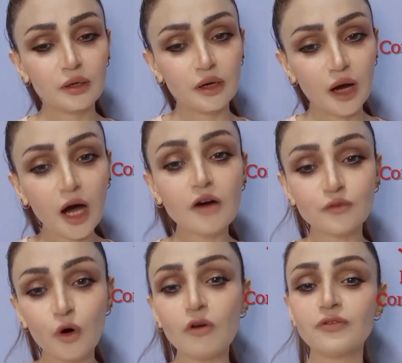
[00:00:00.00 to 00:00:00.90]
half
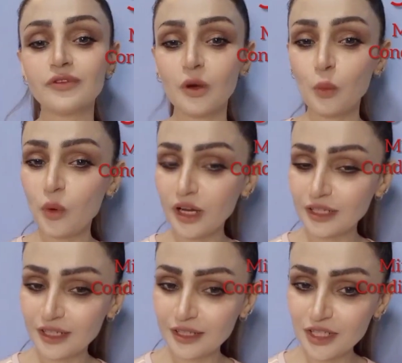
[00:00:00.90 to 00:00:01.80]
of one
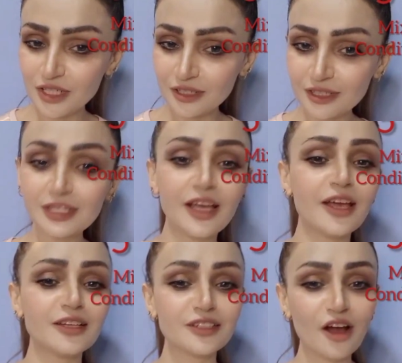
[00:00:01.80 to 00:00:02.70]
conditional
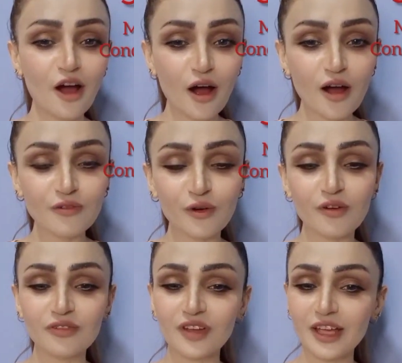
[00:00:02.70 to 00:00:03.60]
and half of
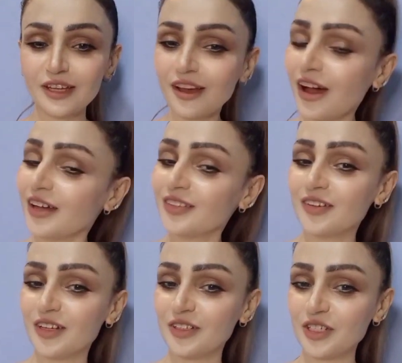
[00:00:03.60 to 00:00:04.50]
another
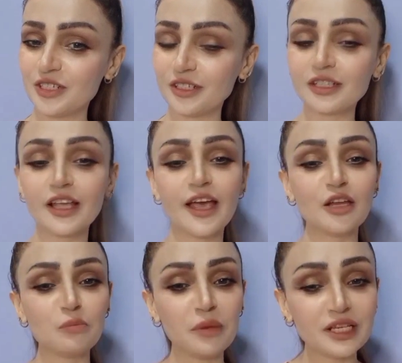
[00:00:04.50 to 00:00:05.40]
conditional and
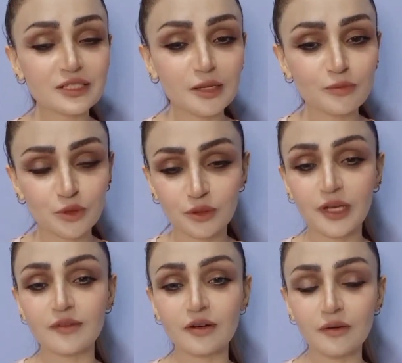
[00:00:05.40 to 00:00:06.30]
mix them
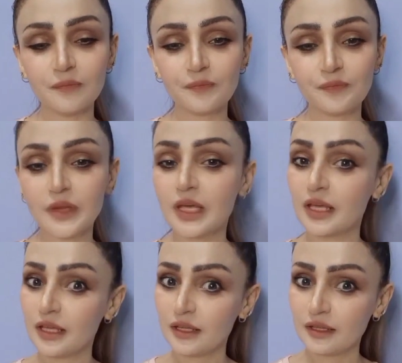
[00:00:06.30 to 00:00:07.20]
together.
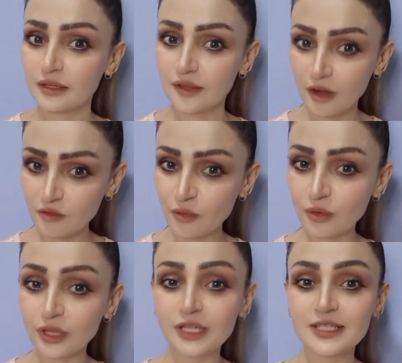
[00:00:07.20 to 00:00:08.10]
Therefore,
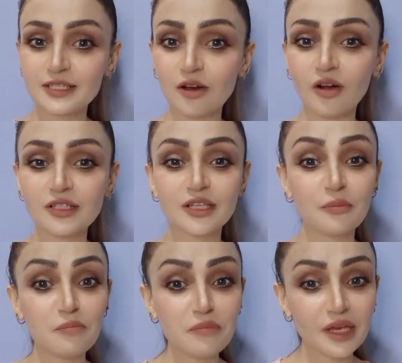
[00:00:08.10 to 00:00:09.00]
it is called
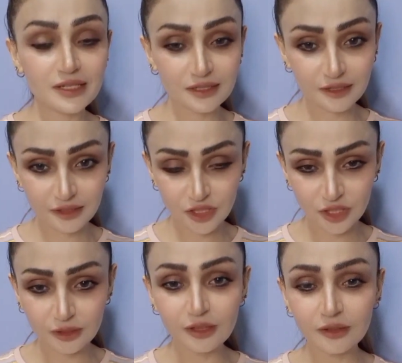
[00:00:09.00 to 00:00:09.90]
mixed
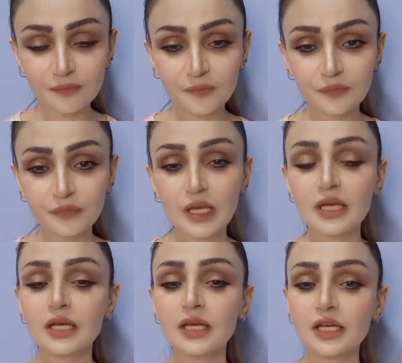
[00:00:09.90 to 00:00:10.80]
conditional.
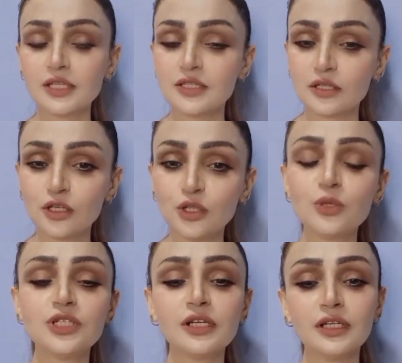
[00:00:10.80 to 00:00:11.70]
It is
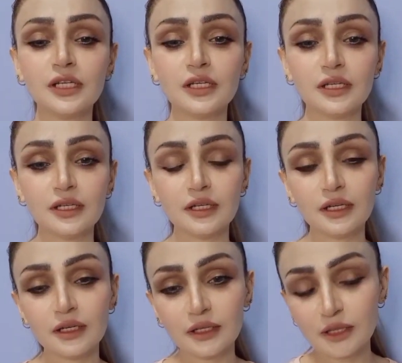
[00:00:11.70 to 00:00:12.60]
usually
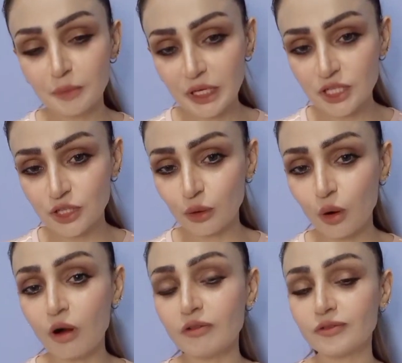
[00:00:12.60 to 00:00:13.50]
the mixture
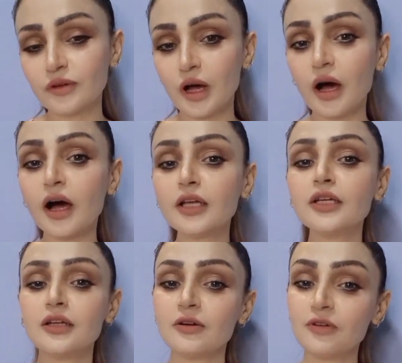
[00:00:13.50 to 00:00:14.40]
of
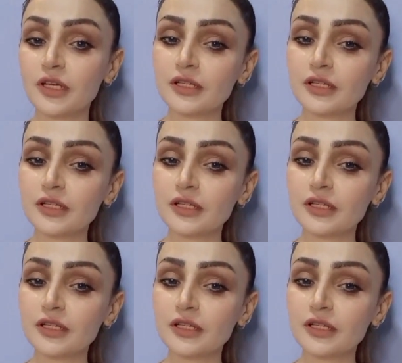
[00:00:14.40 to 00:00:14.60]
unreal